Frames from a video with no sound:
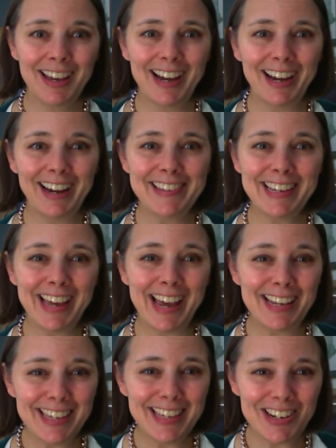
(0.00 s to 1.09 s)
I said,
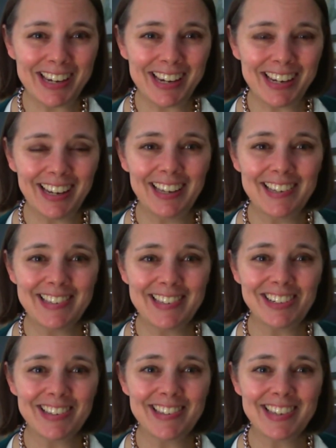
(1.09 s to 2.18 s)
anything you need? And he
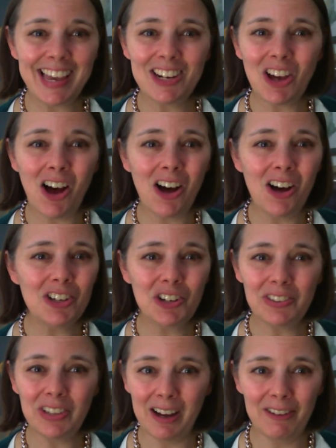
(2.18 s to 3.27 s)
said, just send all your
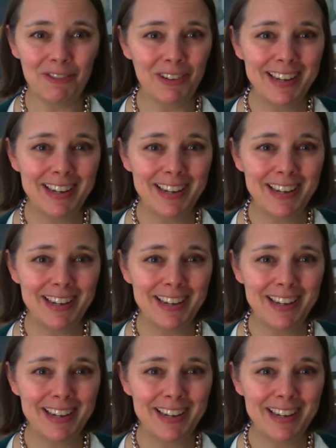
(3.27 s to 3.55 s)
love.